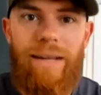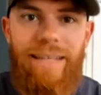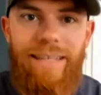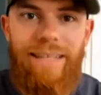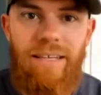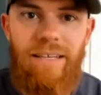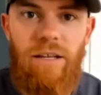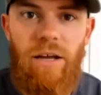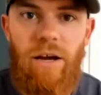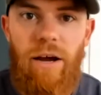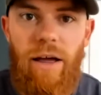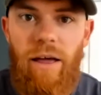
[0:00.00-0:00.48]

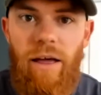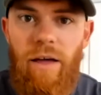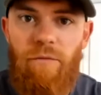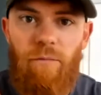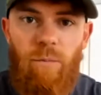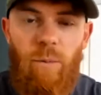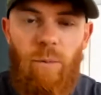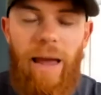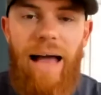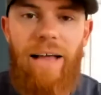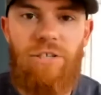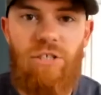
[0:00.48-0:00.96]
If
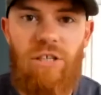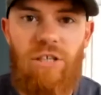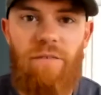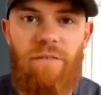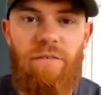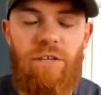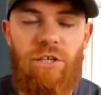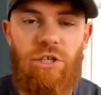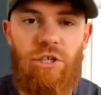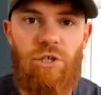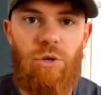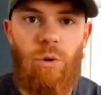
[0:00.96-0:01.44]
we actually
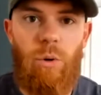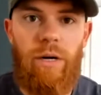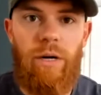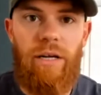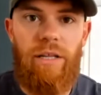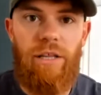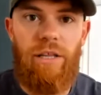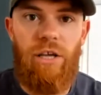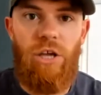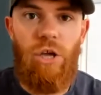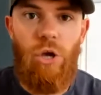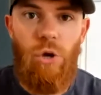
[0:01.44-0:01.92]
even just go into
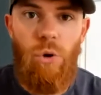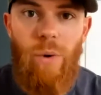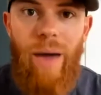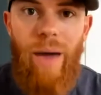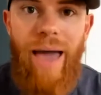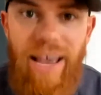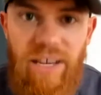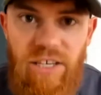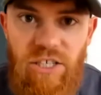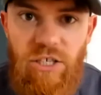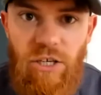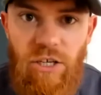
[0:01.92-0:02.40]
the
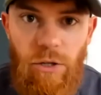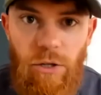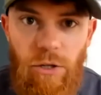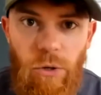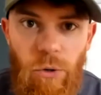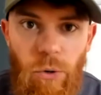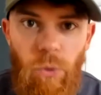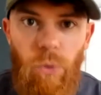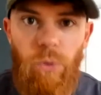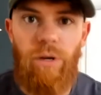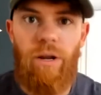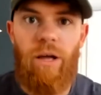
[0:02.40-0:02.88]
US
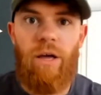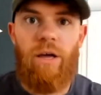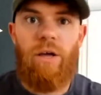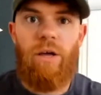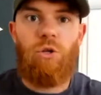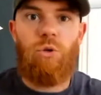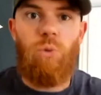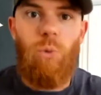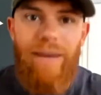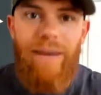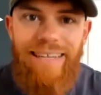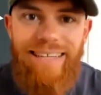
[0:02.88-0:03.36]
alone,
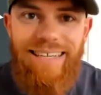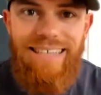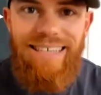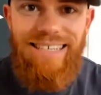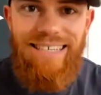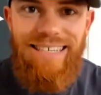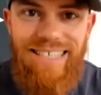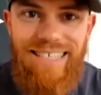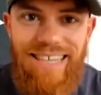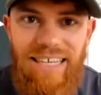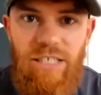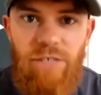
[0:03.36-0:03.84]

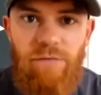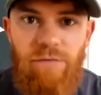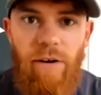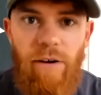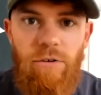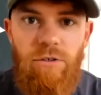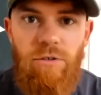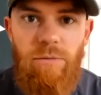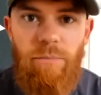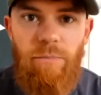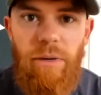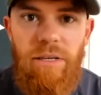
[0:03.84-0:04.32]

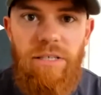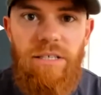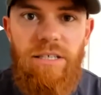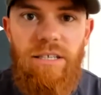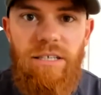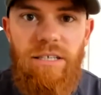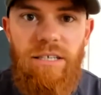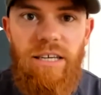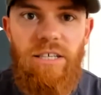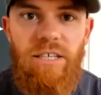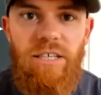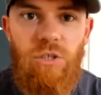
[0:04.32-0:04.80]
26,000
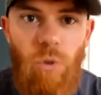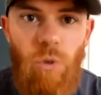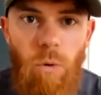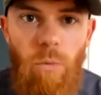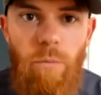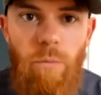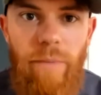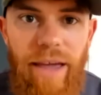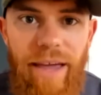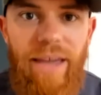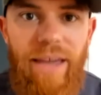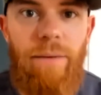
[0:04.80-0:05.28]
businesses
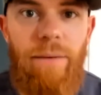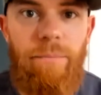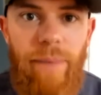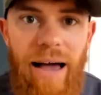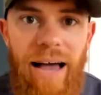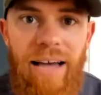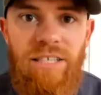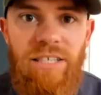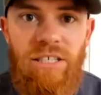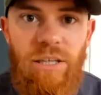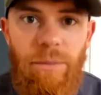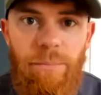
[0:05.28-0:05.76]
don't make it
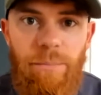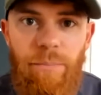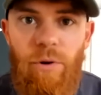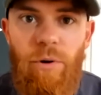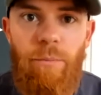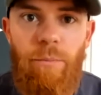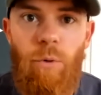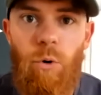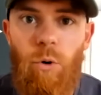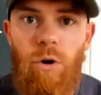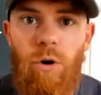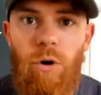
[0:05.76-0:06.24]
past the
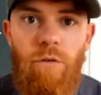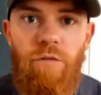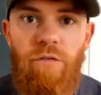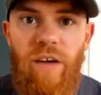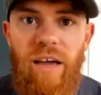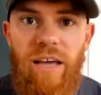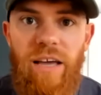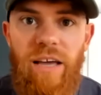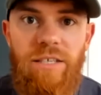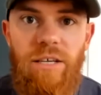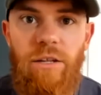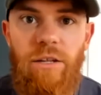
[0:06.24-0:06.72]
promoter
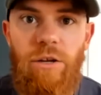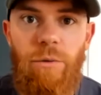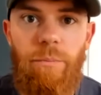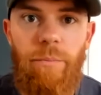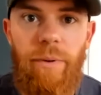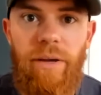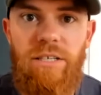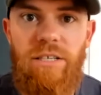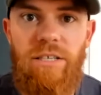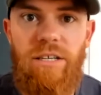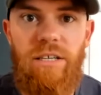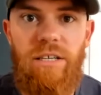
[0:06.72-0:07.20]
phase in their
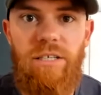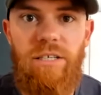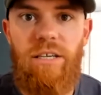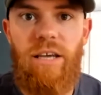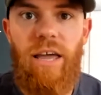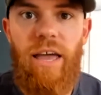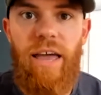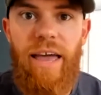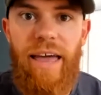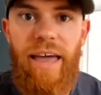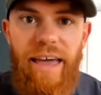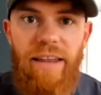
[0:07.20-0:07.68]
business
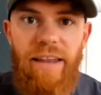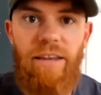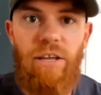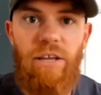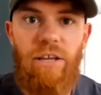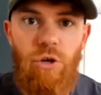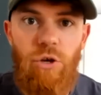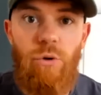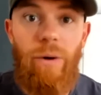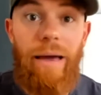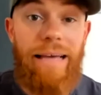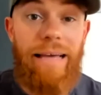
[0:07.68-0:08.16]
in the
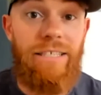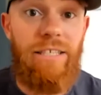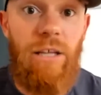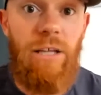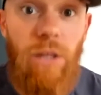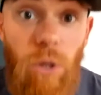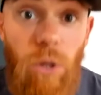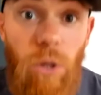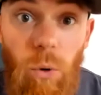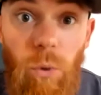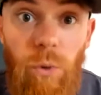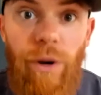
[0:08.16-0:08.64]
US
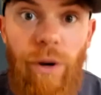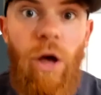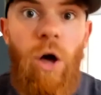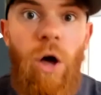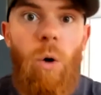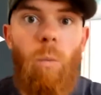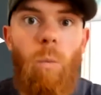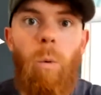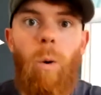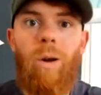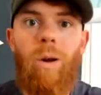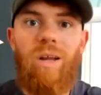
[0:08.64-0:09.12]
alone.
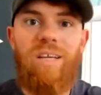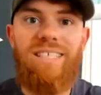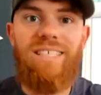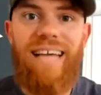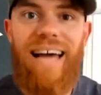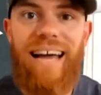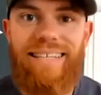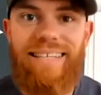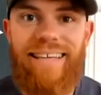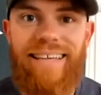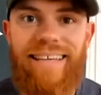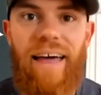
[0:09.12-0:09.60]
What does
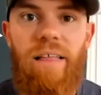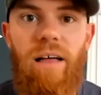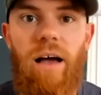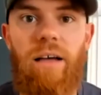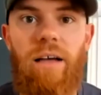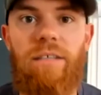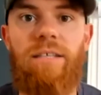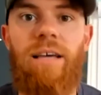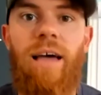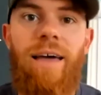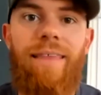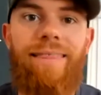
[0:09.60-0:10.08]
that tell
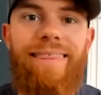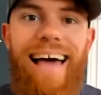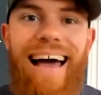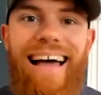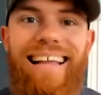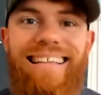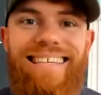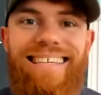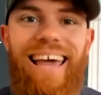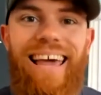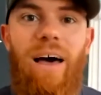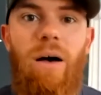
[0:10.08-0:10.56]
us?
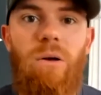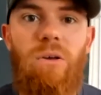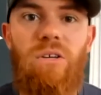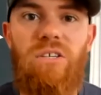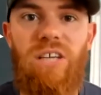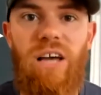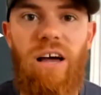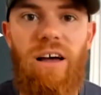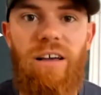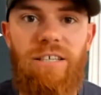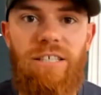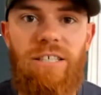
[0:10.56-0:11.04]
That tells
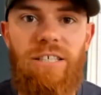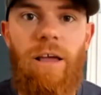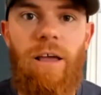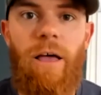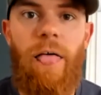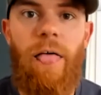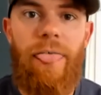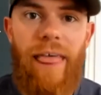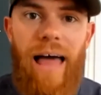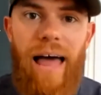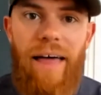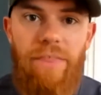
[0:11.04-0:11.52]
us
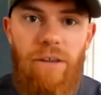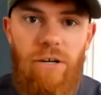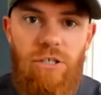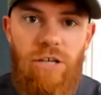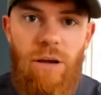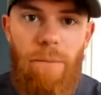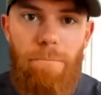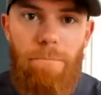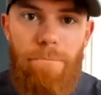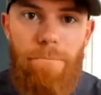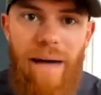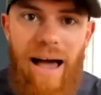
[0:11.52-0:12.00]
that there's
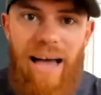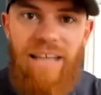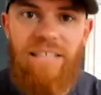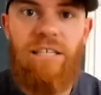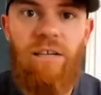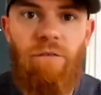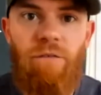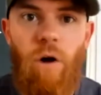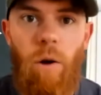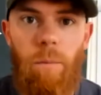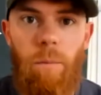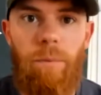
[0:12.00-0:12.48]
a
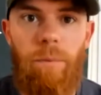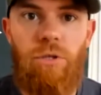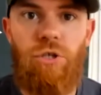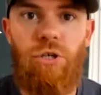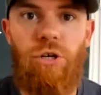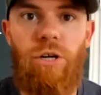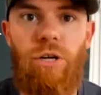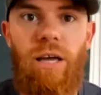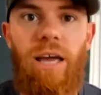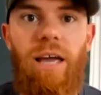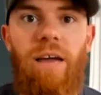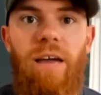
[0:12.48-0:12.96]
massive
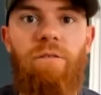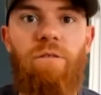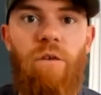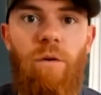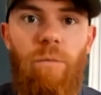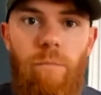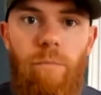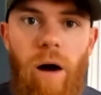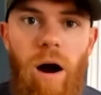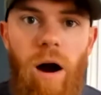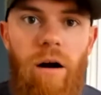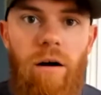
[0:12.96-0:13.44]
opportunity for
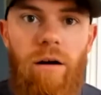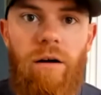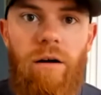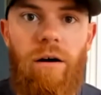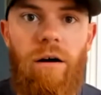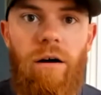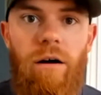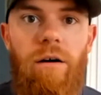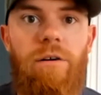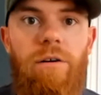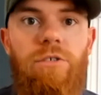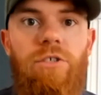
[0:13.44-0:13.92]

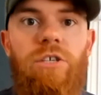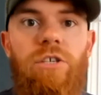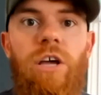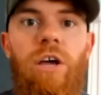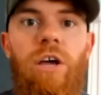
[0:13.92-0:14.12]
marketers